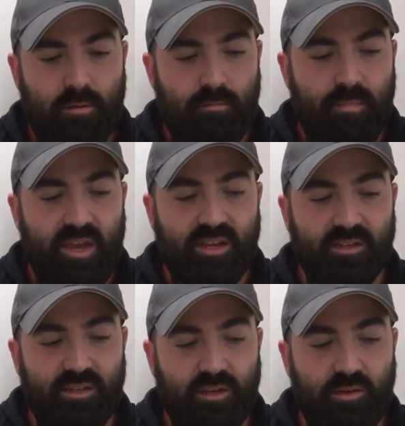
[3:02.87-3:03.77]
May
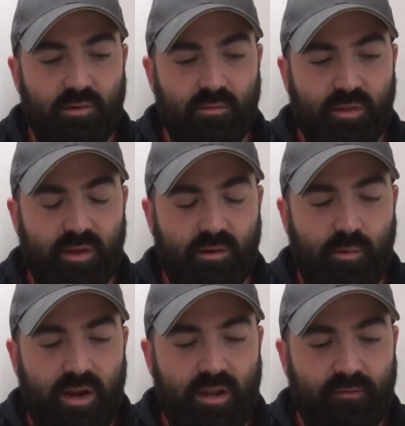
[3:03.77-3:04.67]
continue without
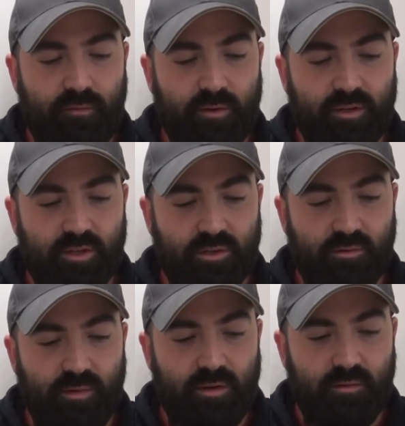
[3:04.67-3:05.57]
waiting for an
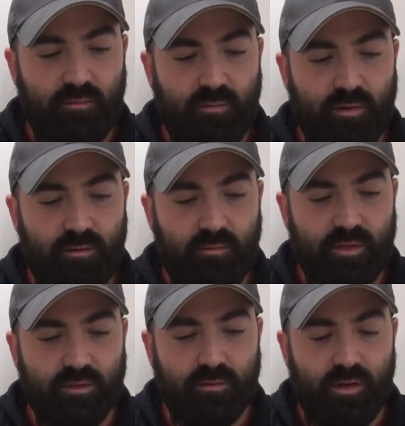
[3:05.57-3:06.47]
additional
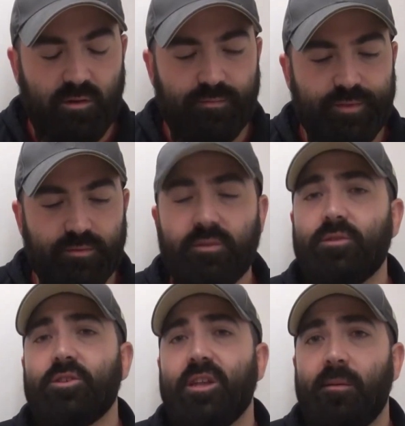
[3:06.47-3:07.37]
whistle. Oh, so as soon
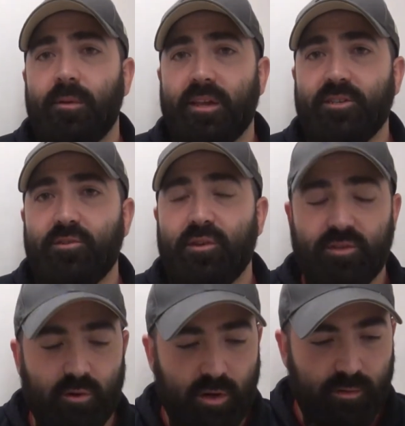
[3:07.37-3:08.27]
as you stop, I guess you can
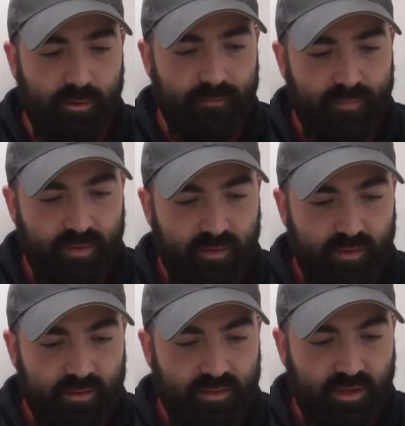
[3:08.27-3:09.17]
start going.
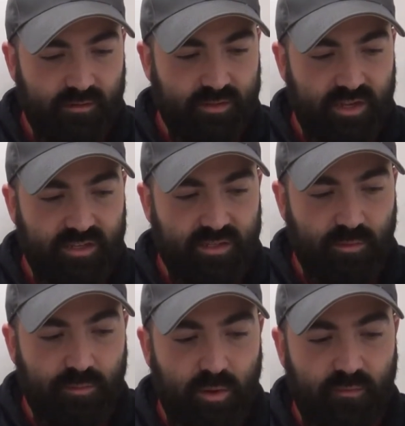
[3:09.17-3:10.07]
Settled stances
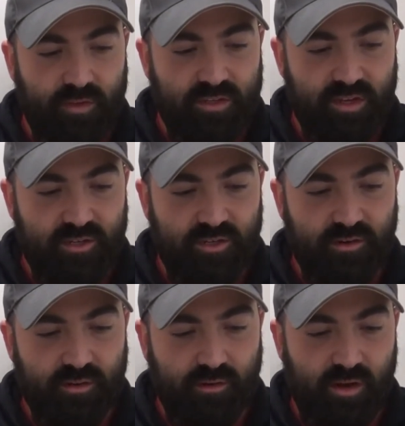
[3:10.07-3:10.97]
with both feet
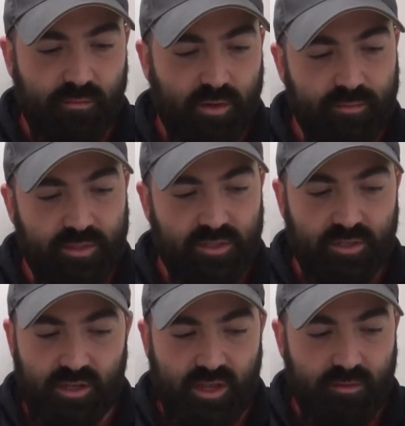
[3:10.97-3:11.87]
stationary on the ground ball
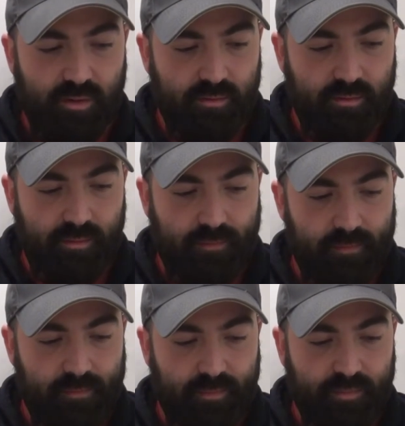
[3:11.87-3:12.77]
position in the head, blah, blah,
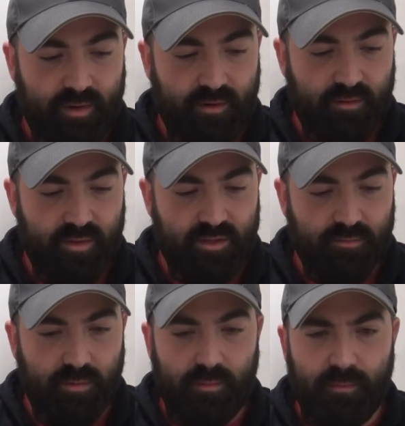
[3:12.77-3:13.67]
blah, blah. Player commence,
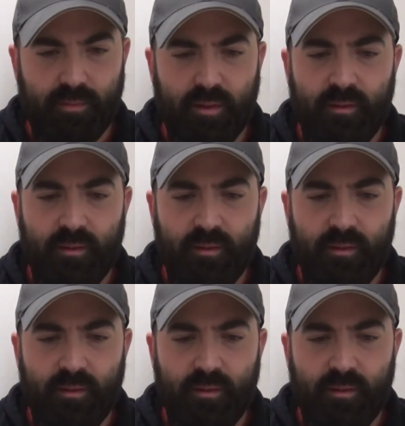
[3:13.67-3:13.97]
blah, blah, blah.